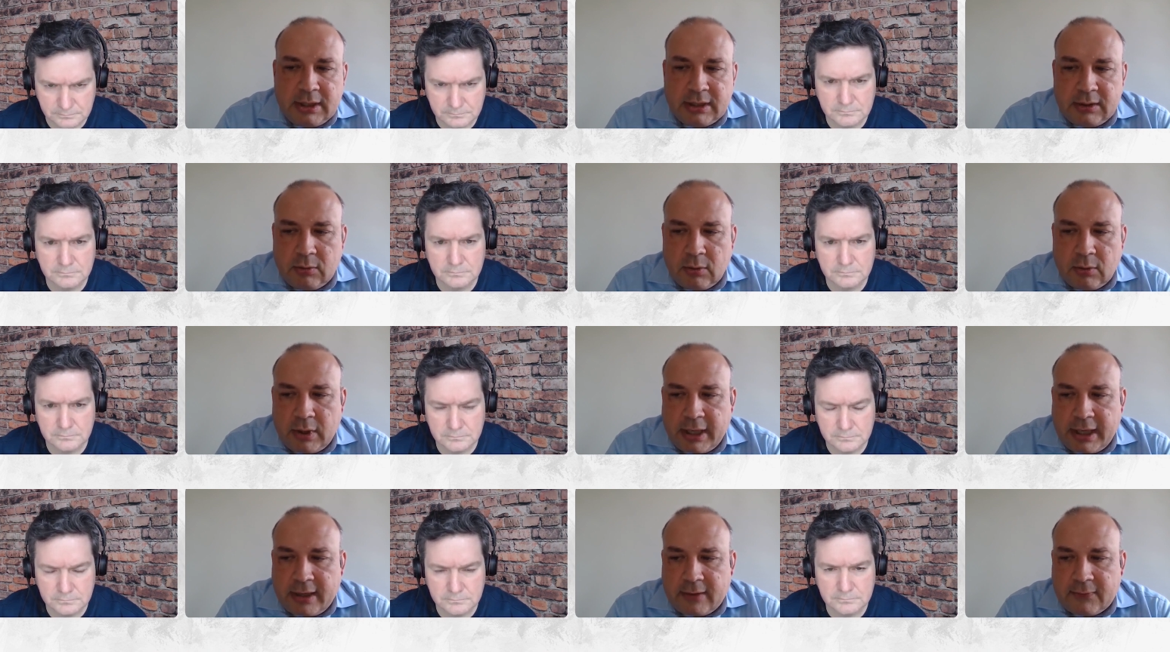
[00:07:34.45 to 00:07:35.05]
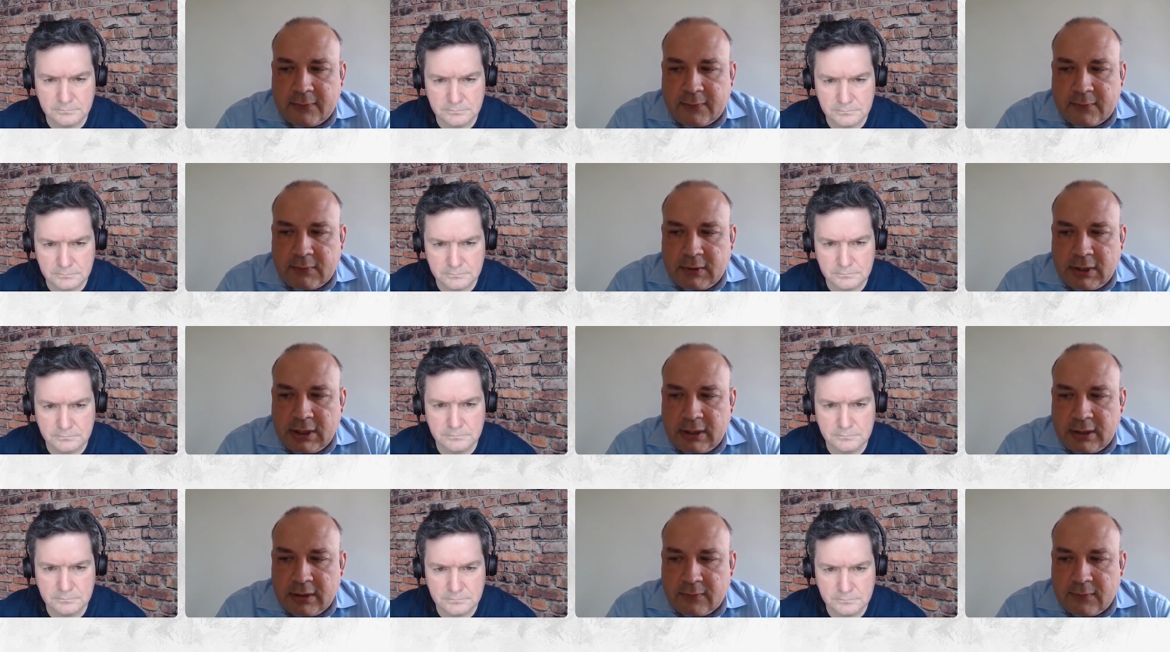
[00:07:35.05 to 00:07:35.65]
Speaker 1: you have
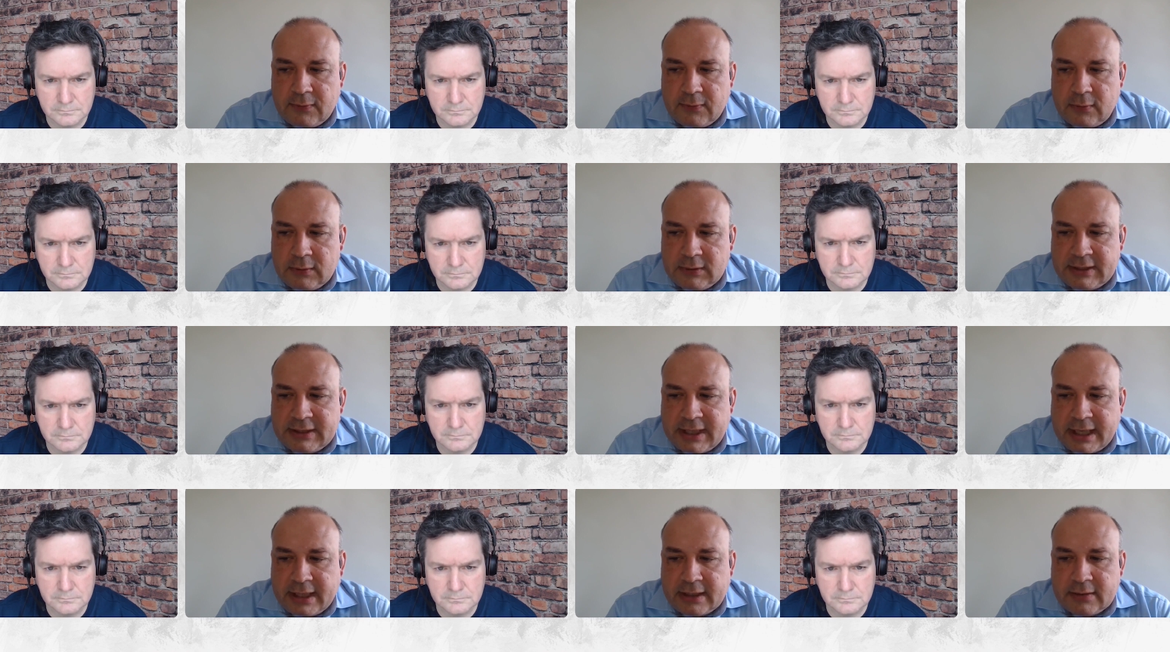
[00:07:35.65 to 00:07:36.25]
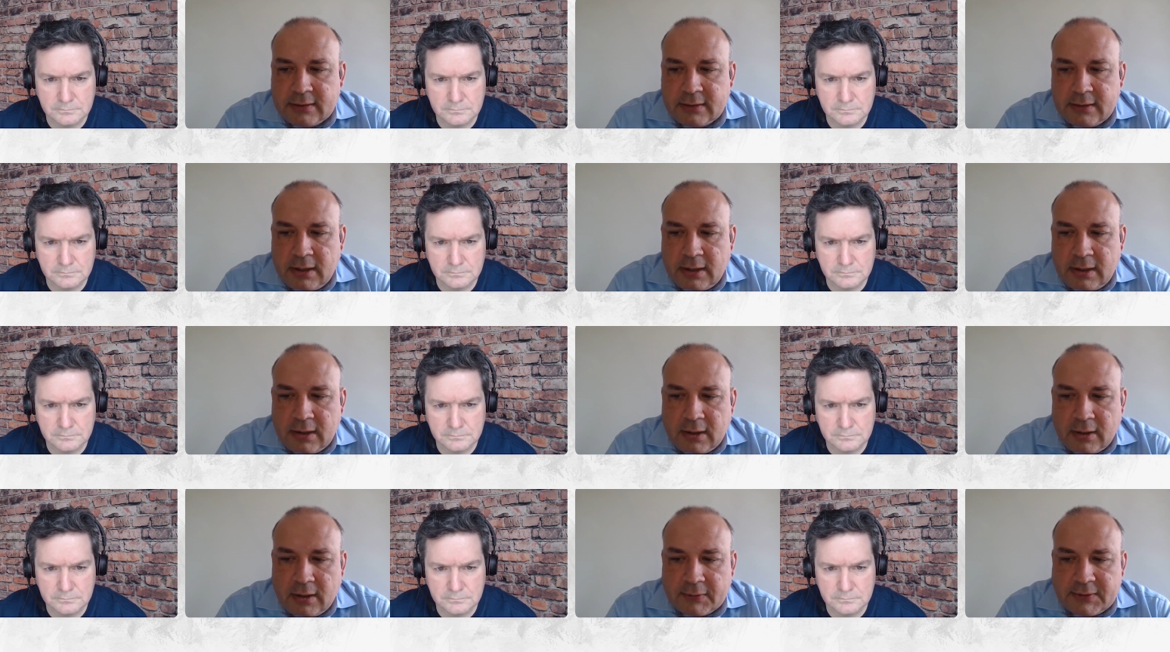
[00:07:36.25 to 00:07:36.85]
really a full set
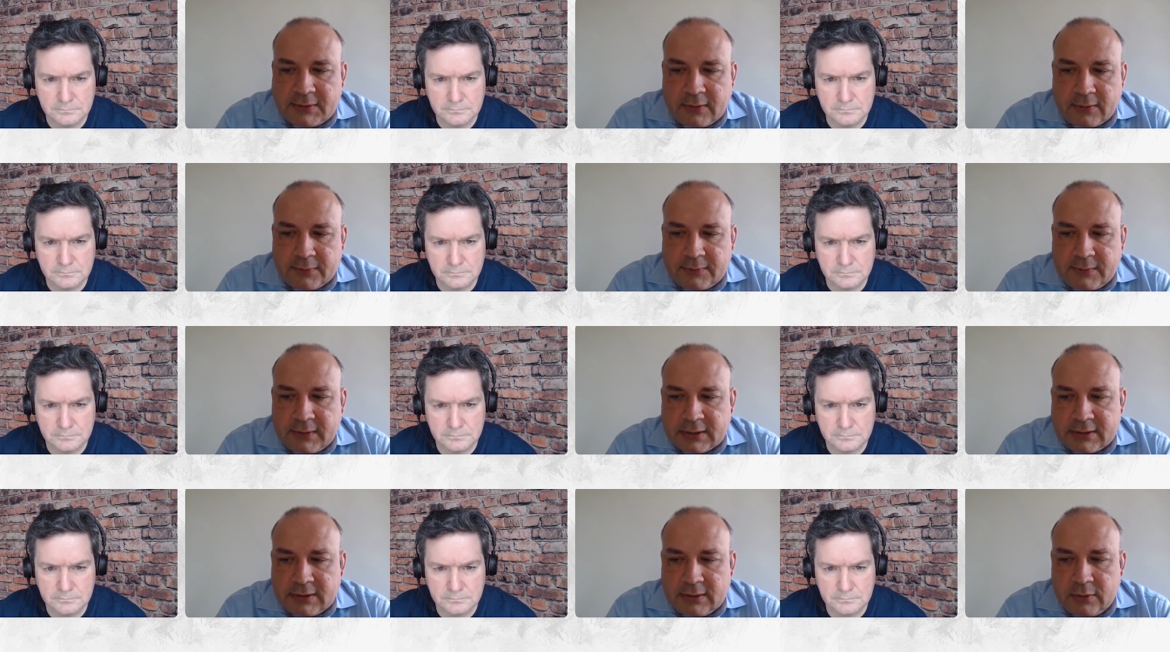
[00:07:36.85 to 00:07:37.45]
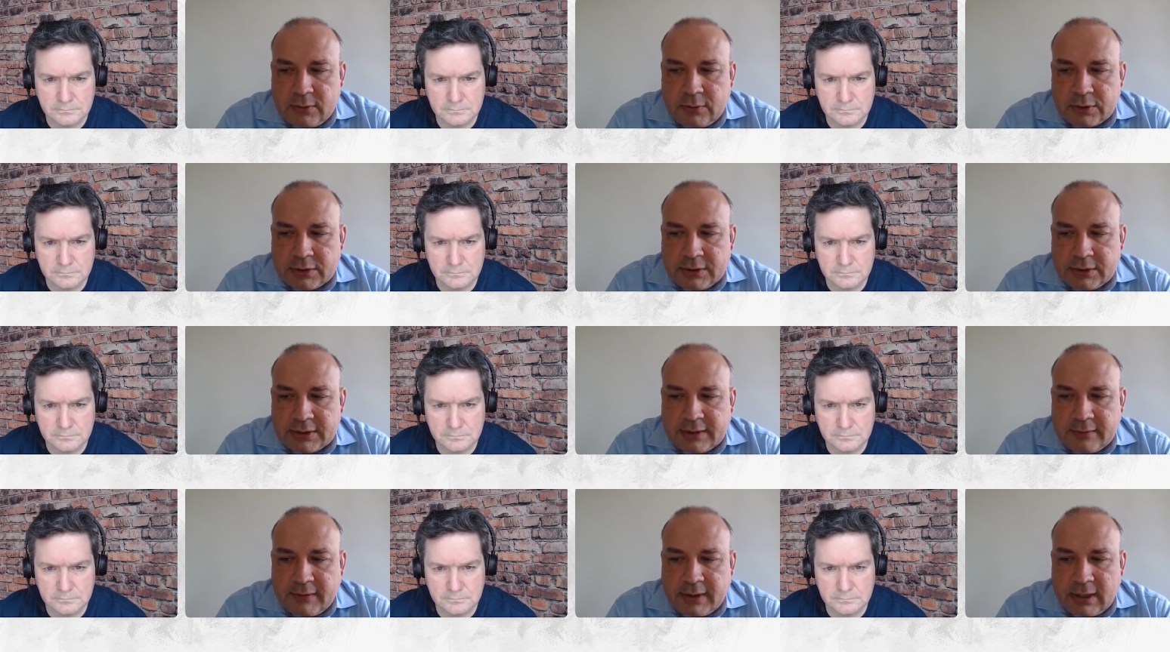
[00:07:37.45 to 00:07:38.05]
of software
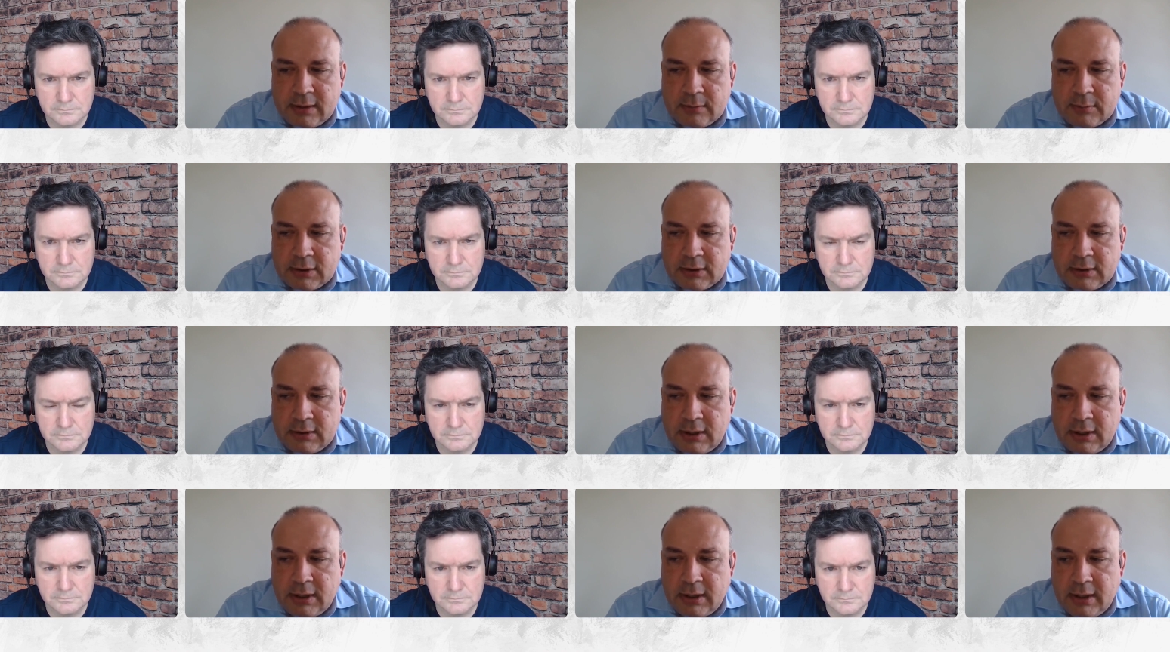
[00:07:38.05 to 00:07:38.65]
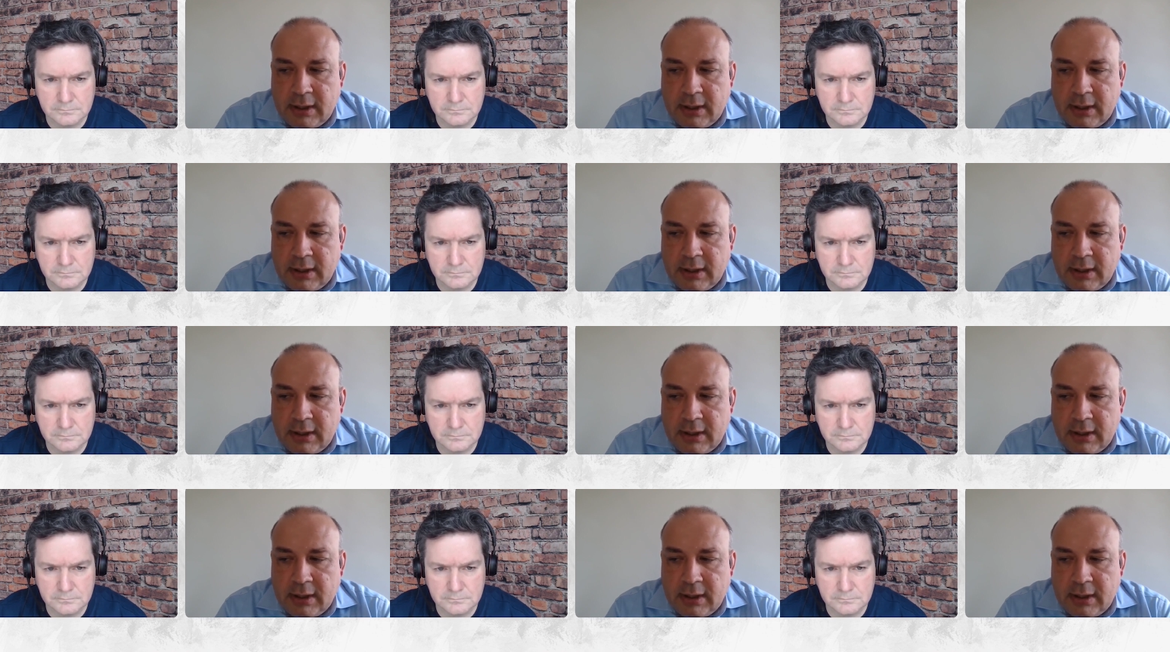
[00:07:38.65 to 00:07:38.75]
solutions available.